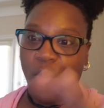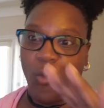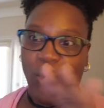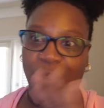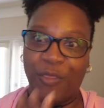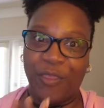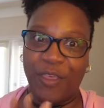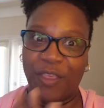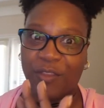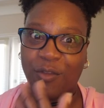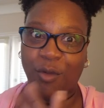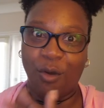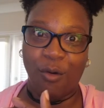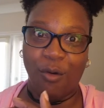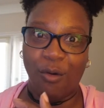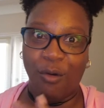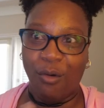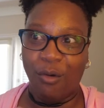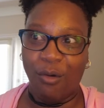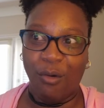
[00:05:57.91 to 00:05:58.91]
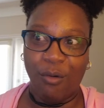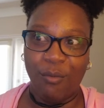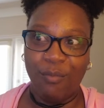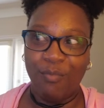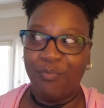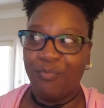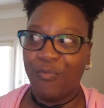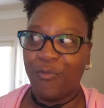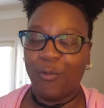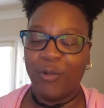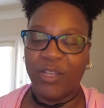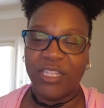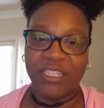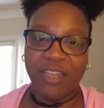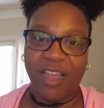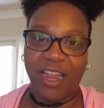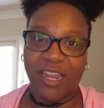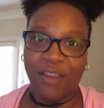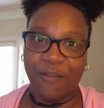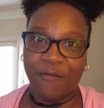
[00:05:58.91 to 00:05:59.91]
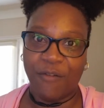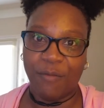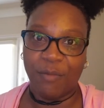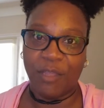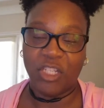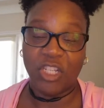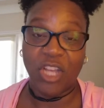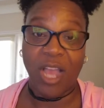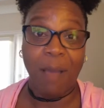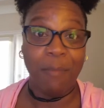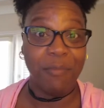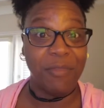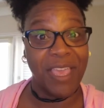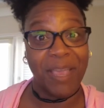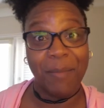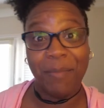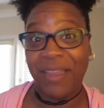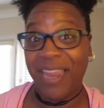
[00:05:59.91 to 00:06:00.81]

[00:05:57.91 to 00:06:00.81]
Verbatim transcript: with this whole resigning from the job thing.